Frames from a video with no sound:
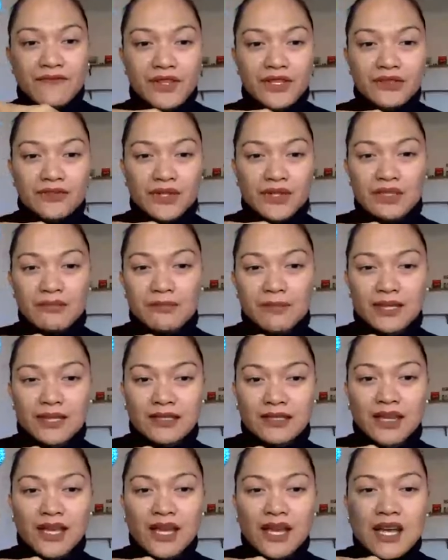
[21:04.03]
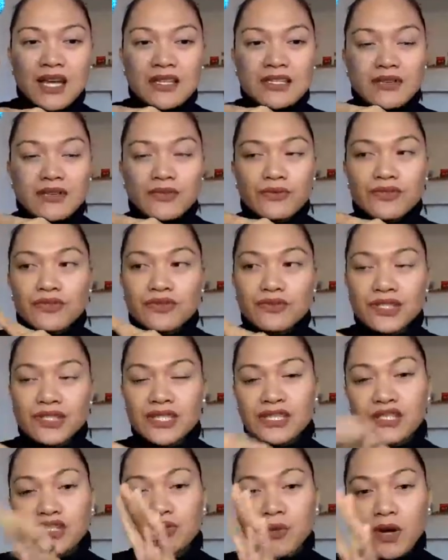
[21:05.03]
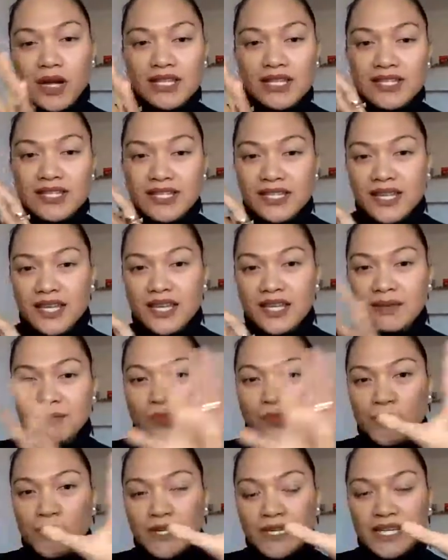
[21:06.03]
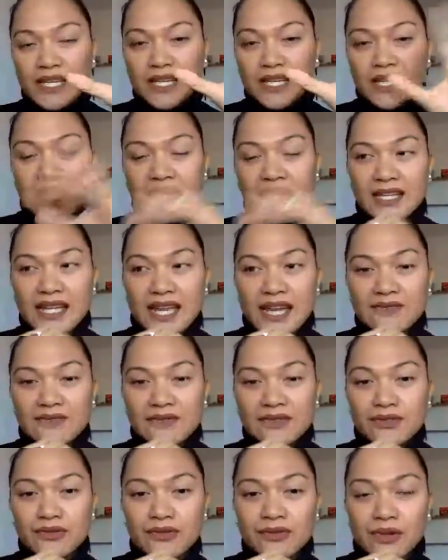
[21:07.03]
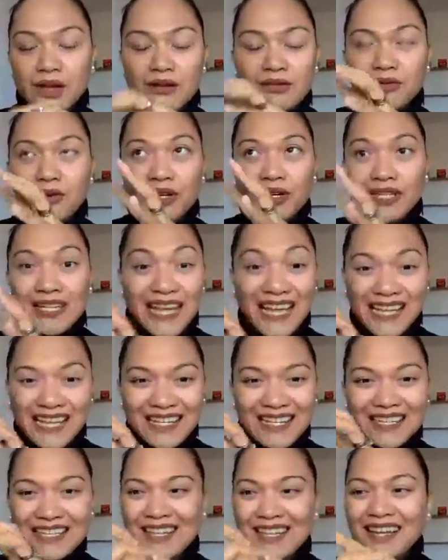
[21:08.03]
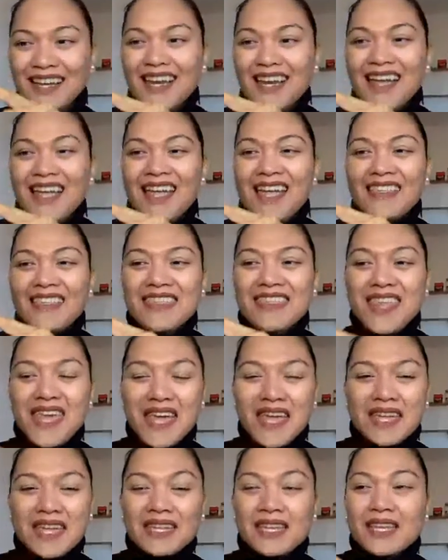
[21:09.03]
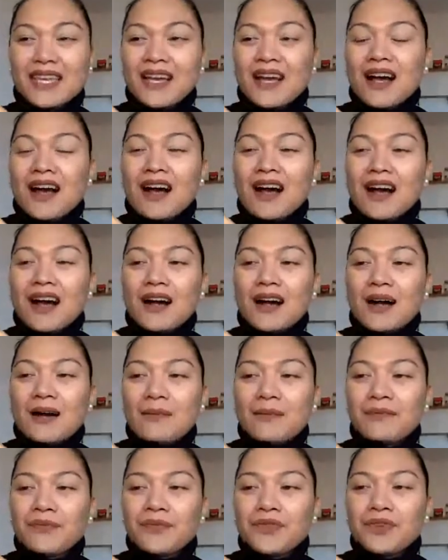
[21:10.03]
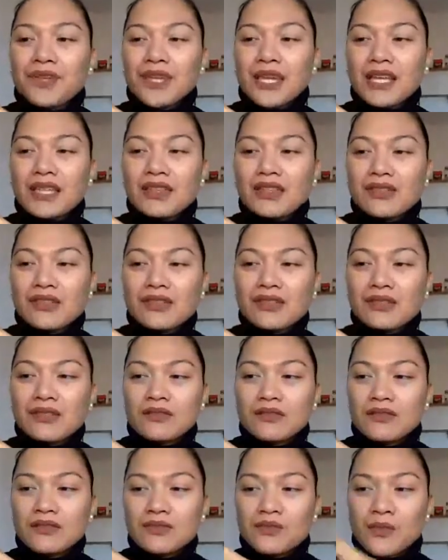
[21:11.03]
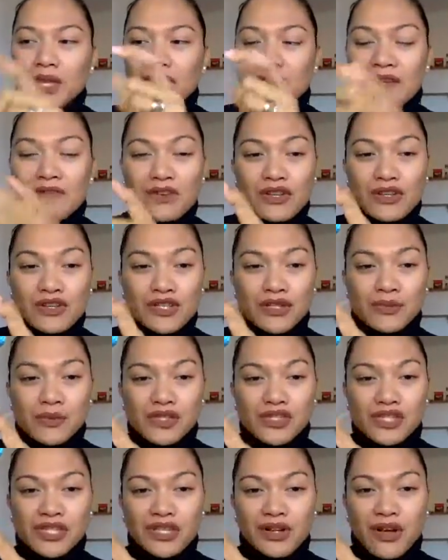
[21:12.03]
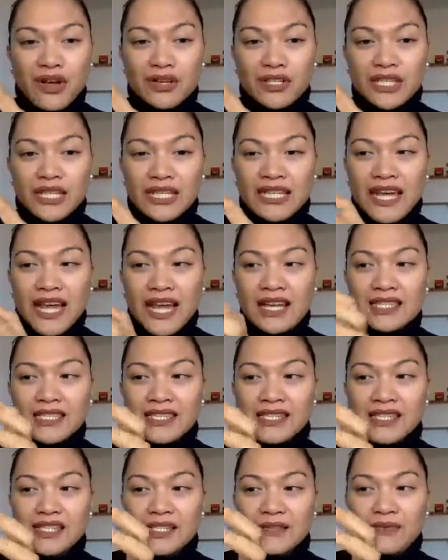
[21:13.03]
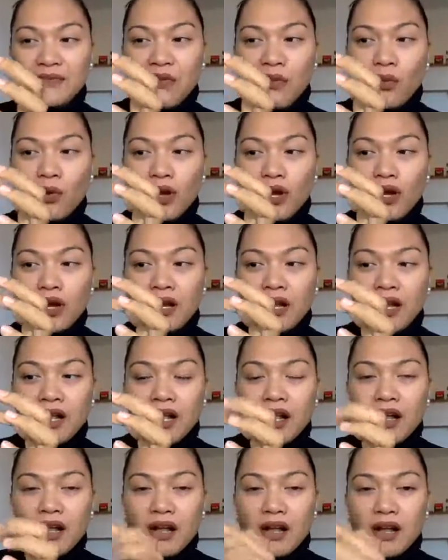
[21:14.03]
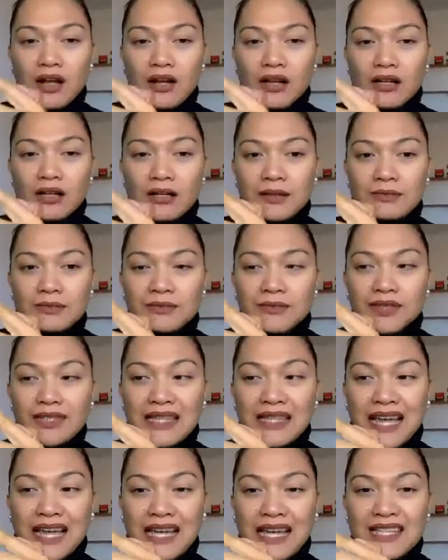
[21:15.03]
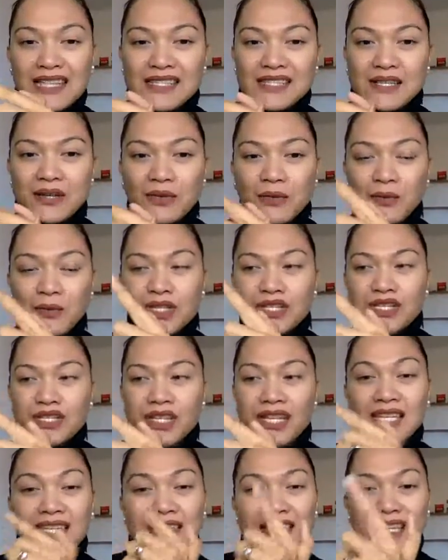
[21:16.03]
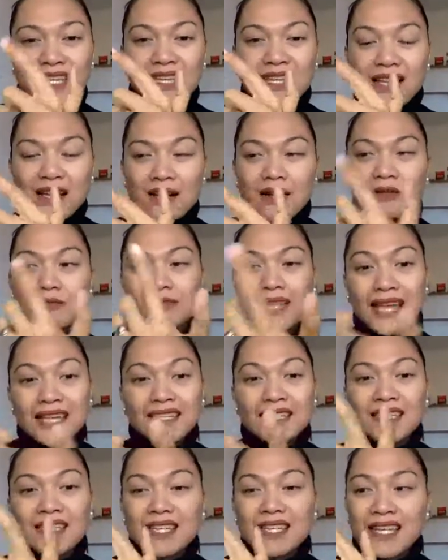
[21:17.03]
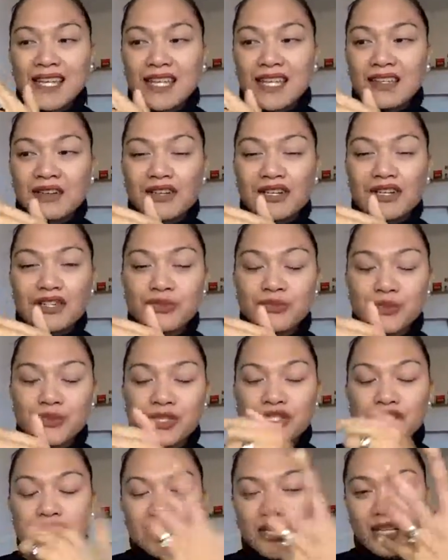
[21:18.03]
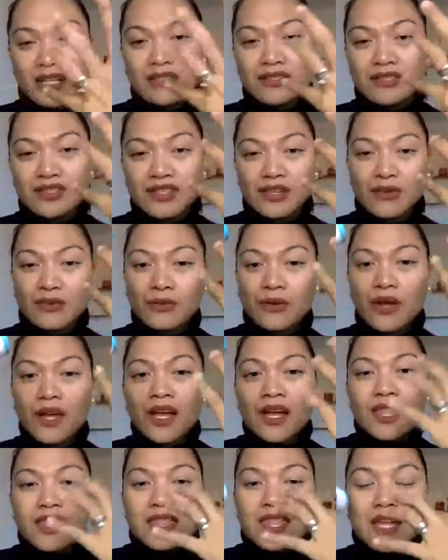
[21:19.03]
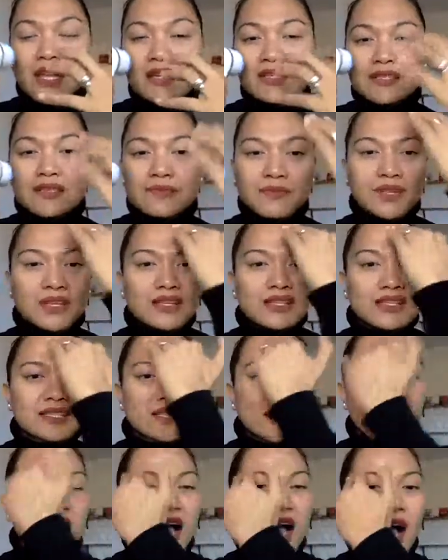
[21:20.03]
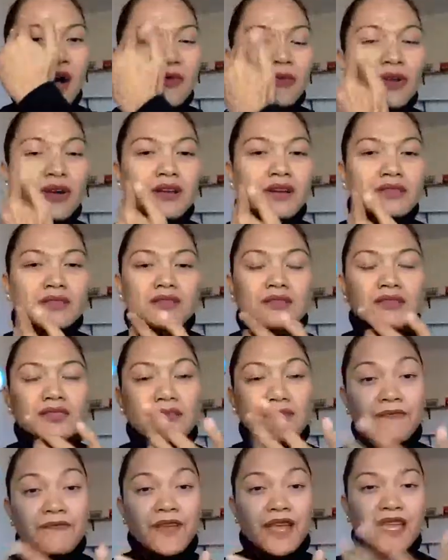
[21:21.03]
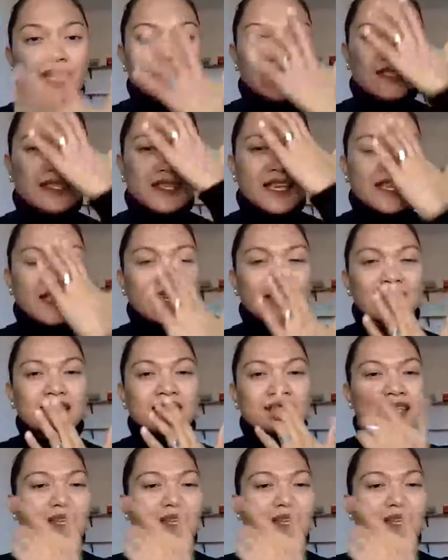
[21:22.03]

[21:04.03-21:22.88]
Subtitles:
treatment. So use it twice a day, morning and afternoon or night. And then you can, whenever you switch it on, it has this four lights, light indicators, which tells you there's, because the face is